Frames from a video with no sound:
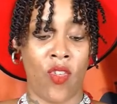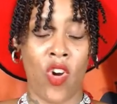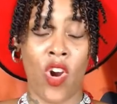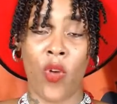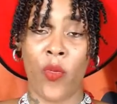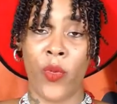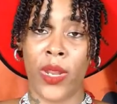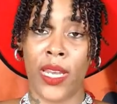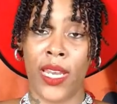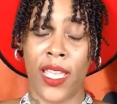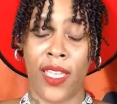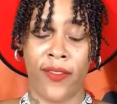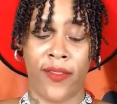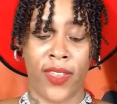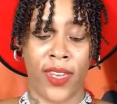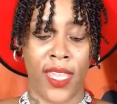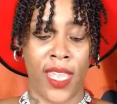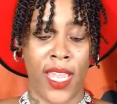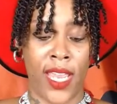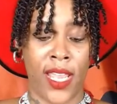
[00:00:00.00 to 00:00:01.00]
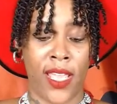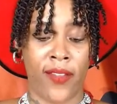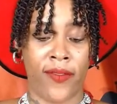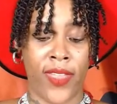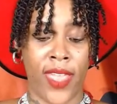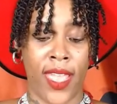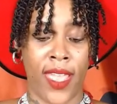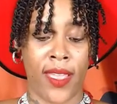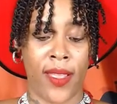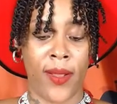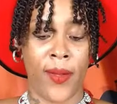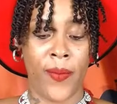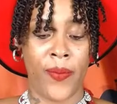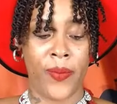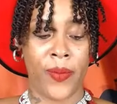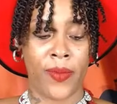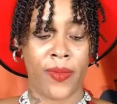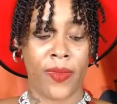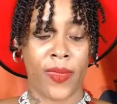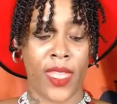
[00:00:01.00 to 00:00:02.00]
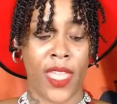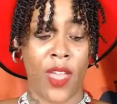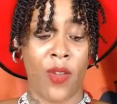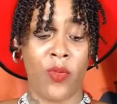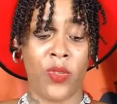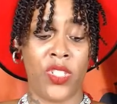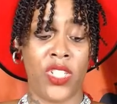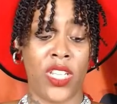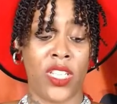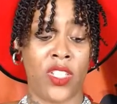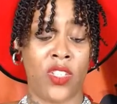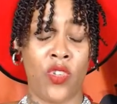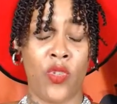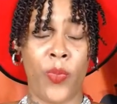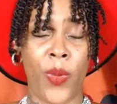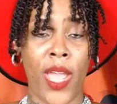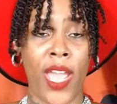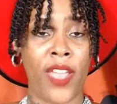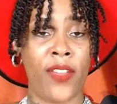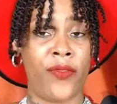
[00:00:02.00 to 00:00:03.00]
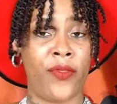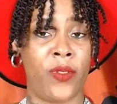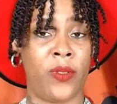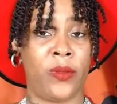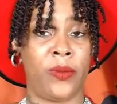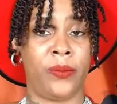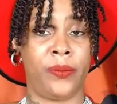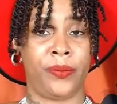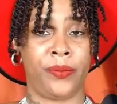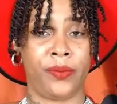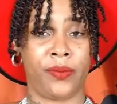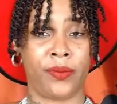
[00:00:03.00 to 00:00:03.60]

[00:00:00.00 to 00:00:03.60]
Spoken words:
or reliving any of that. It was just too painful.